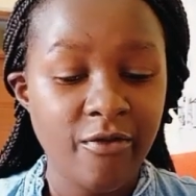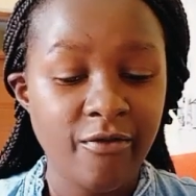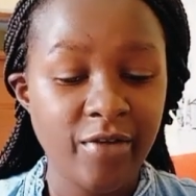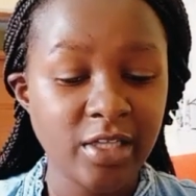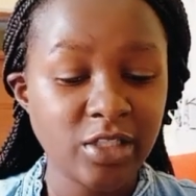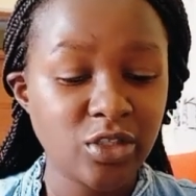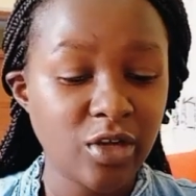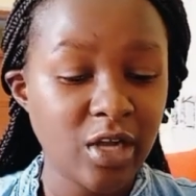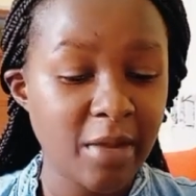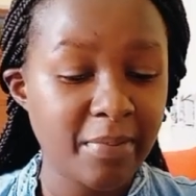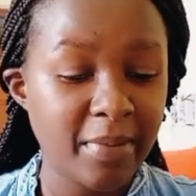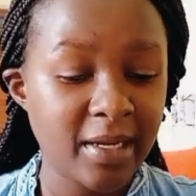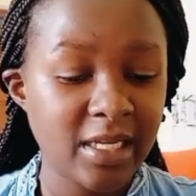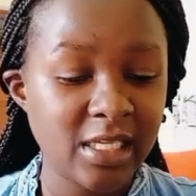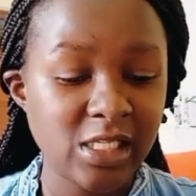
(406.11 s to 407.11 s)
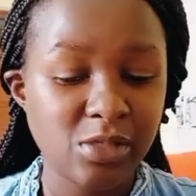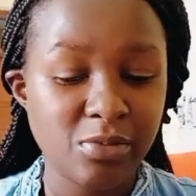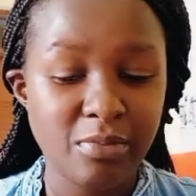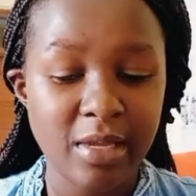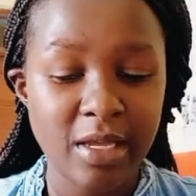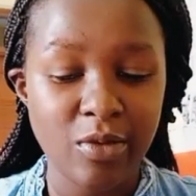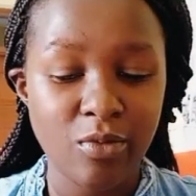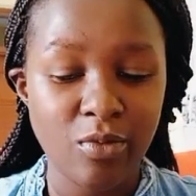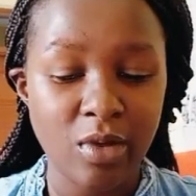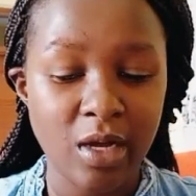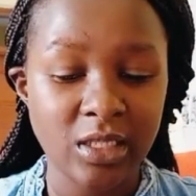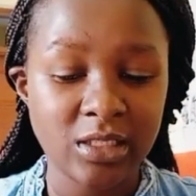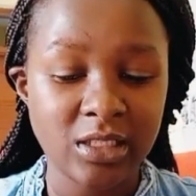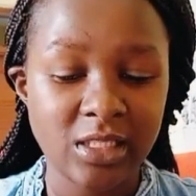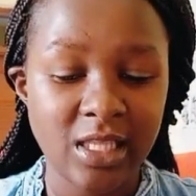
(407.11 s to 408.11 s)
Virtual companies may
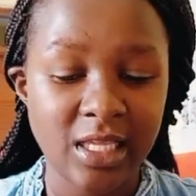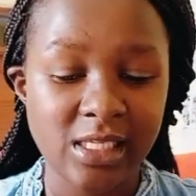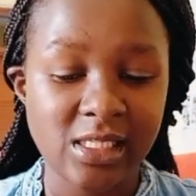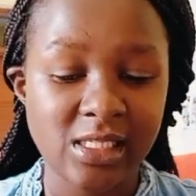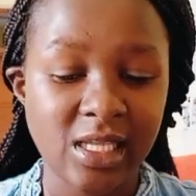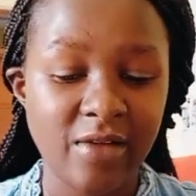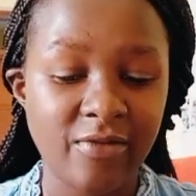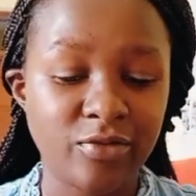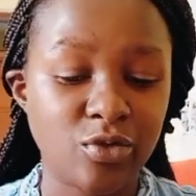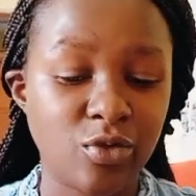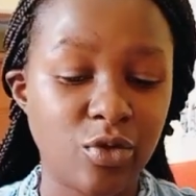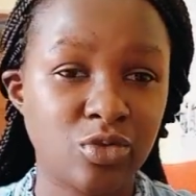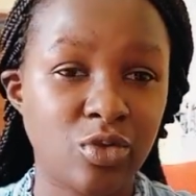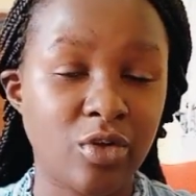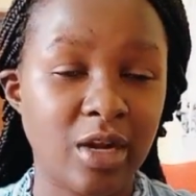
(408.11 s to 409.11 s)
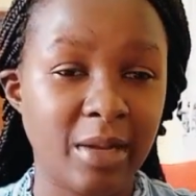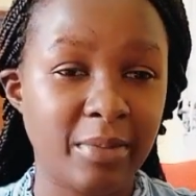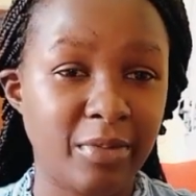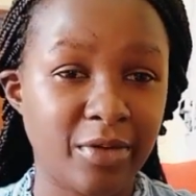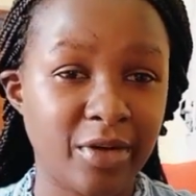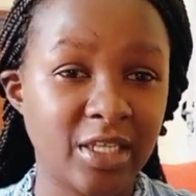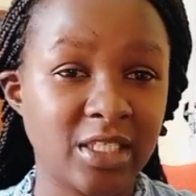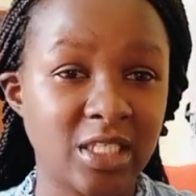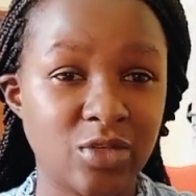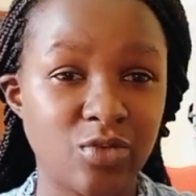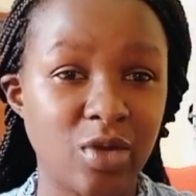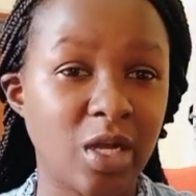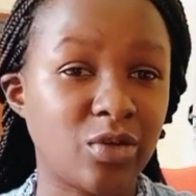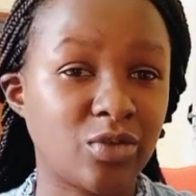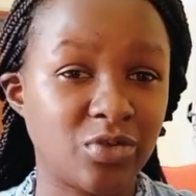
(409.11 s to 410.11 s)
want their staff to collaborate and
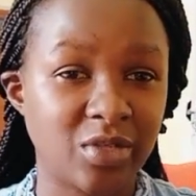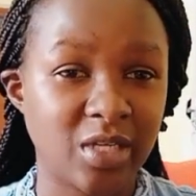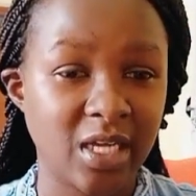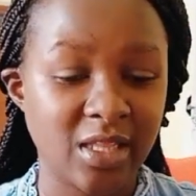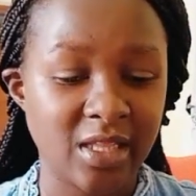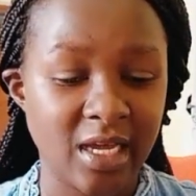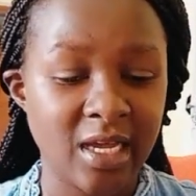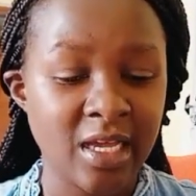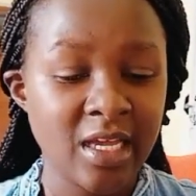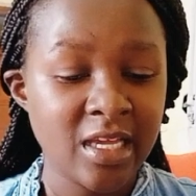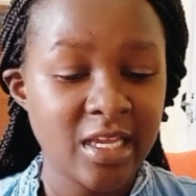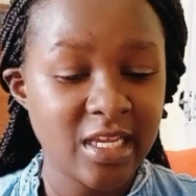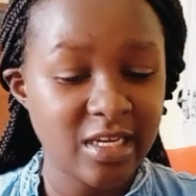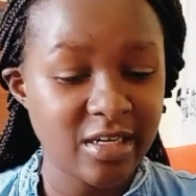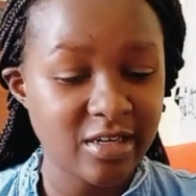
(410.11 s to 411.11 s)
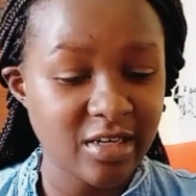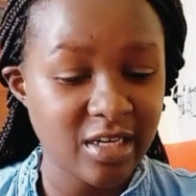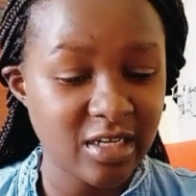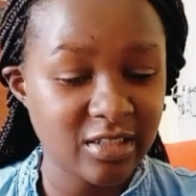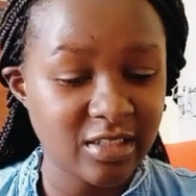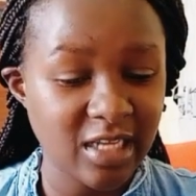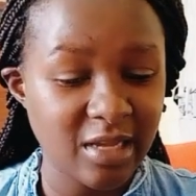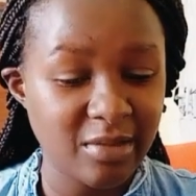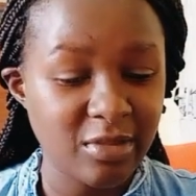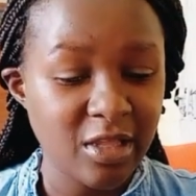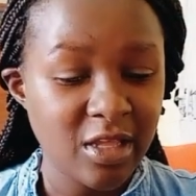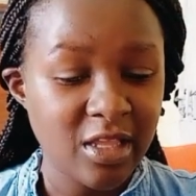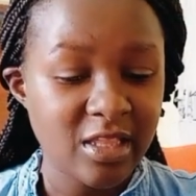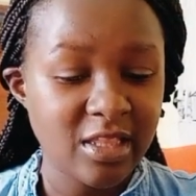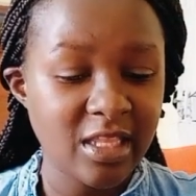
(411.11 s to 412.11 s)
work together in real time.
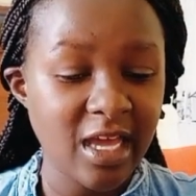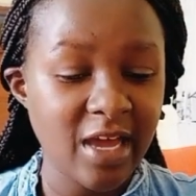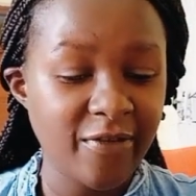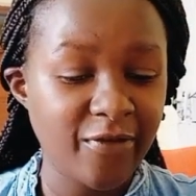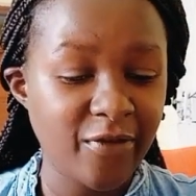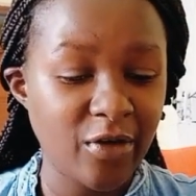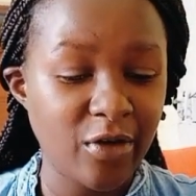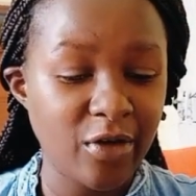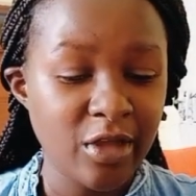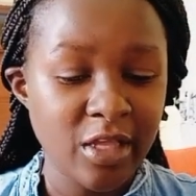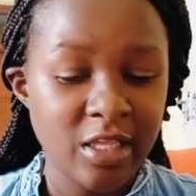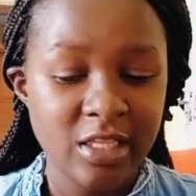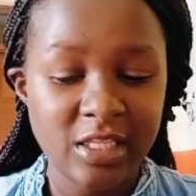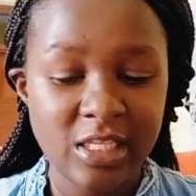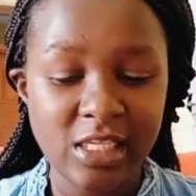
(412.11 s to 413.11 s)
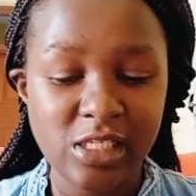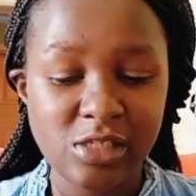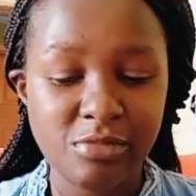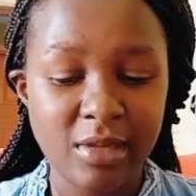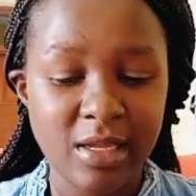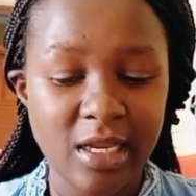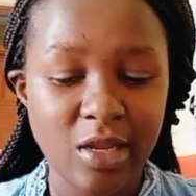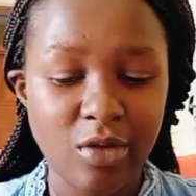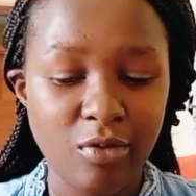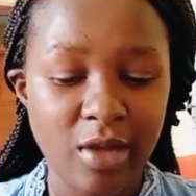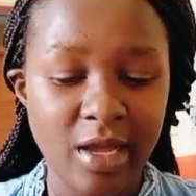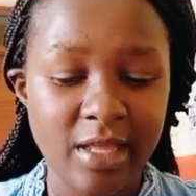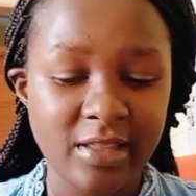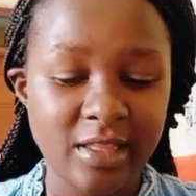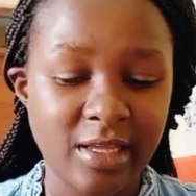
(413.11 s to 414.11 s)
Therefore, this may
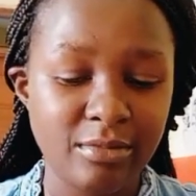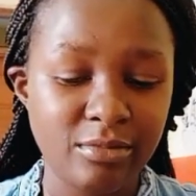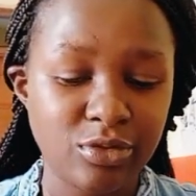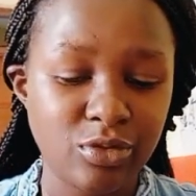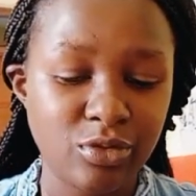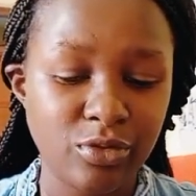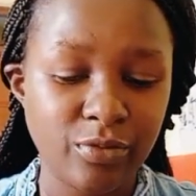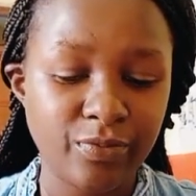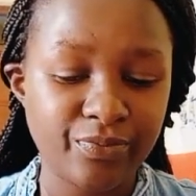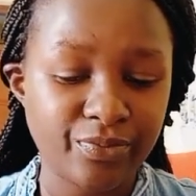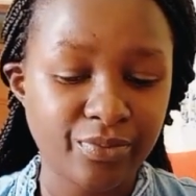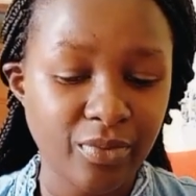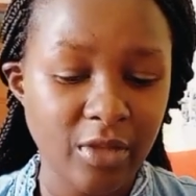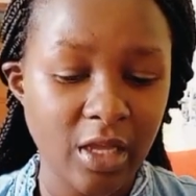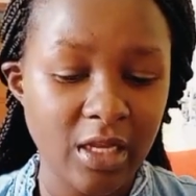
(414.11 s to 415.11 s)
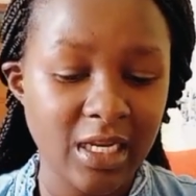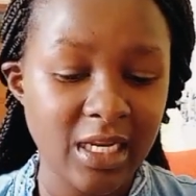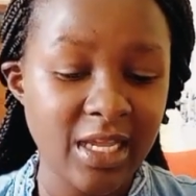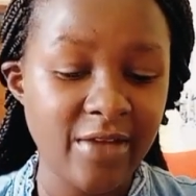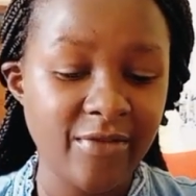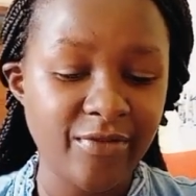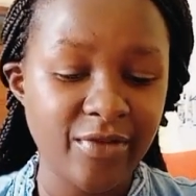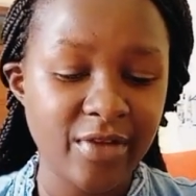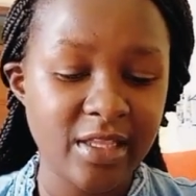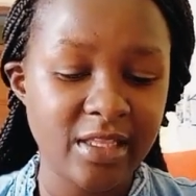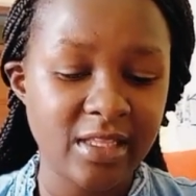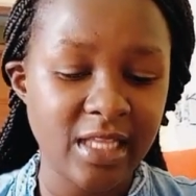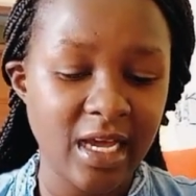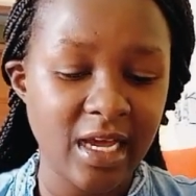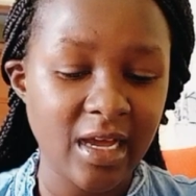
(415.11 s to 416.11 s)
require them to live
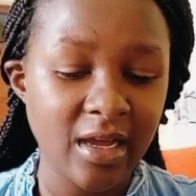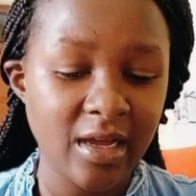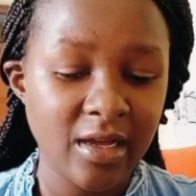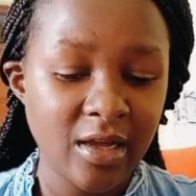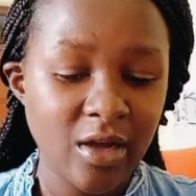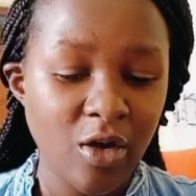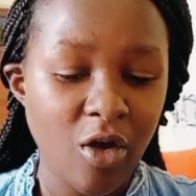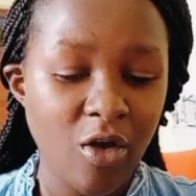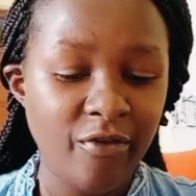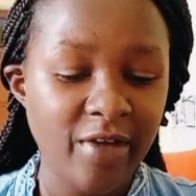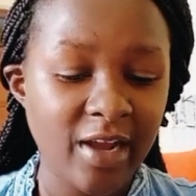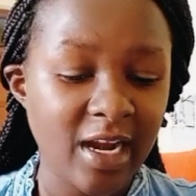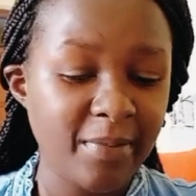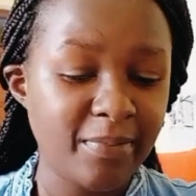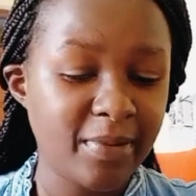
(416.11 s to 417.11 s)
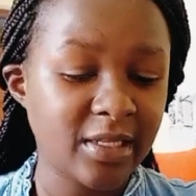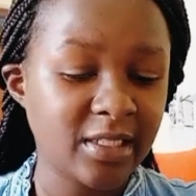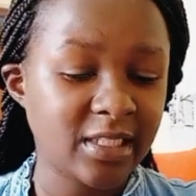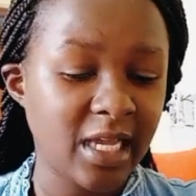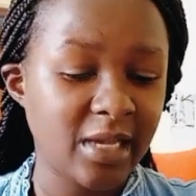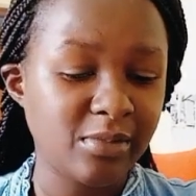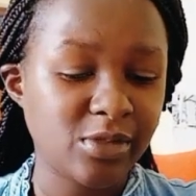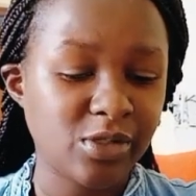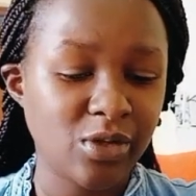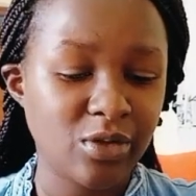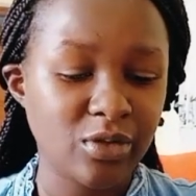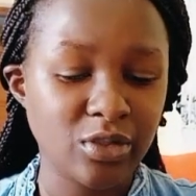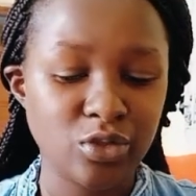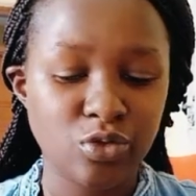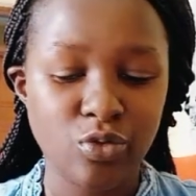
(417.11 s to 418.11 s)
in the overlapping time
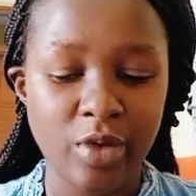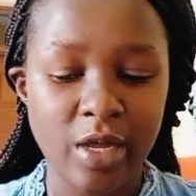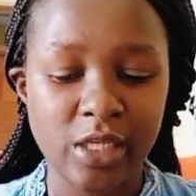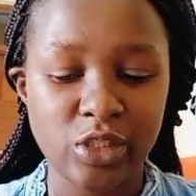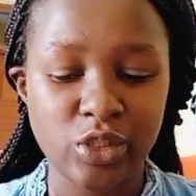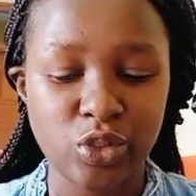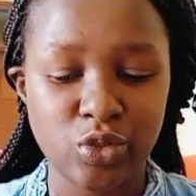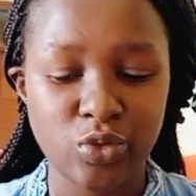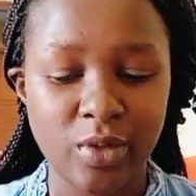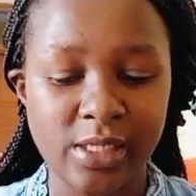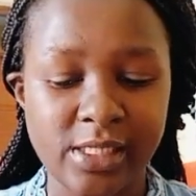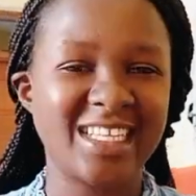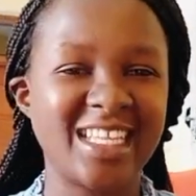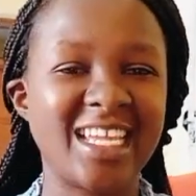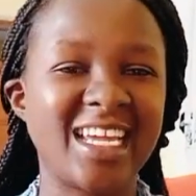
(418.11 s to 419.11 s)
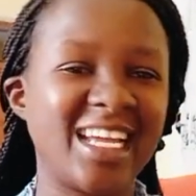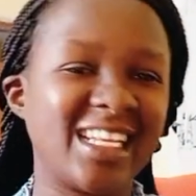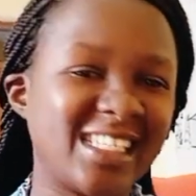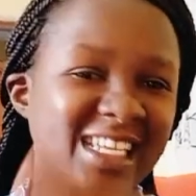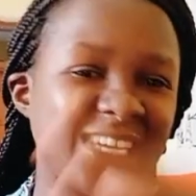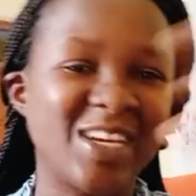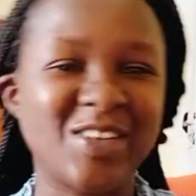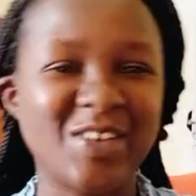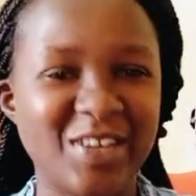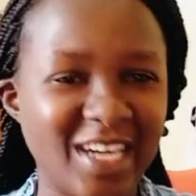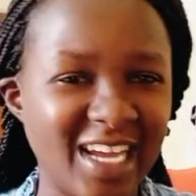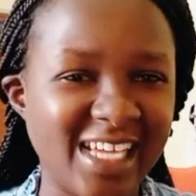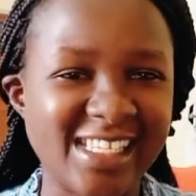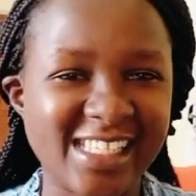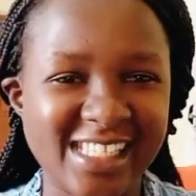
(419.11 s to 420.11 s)
zone to ensure they can
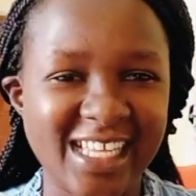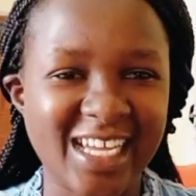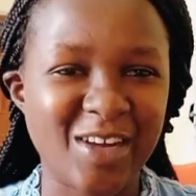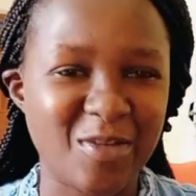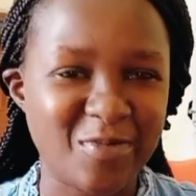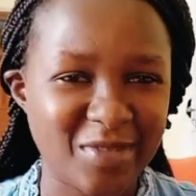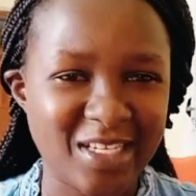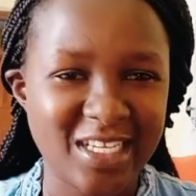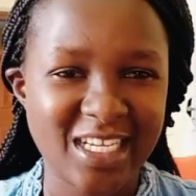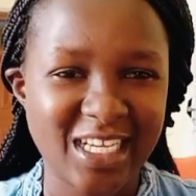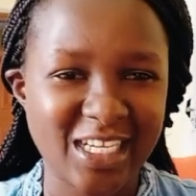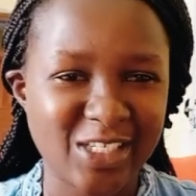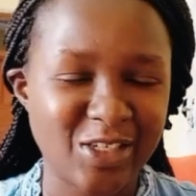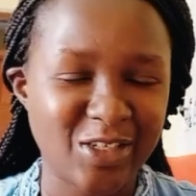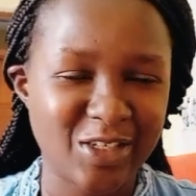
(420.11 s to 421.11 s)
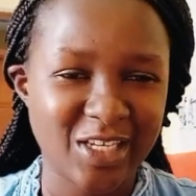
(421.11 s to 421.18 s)
synchronize their communication.